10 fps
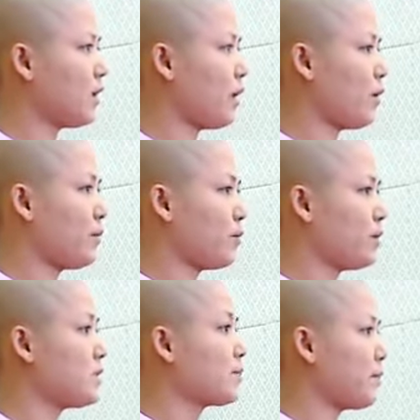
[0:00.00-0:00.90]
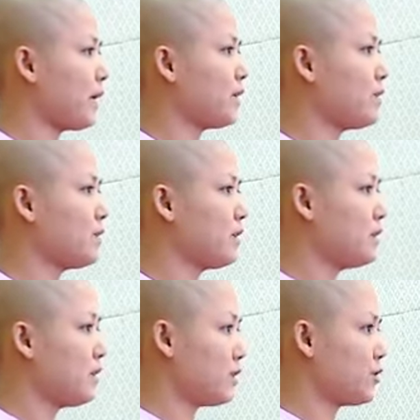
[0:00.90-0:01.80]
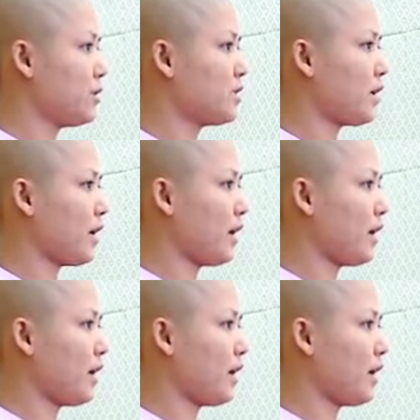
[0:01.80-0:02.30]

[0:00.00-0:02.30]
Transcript: our Buddhist Pali literature,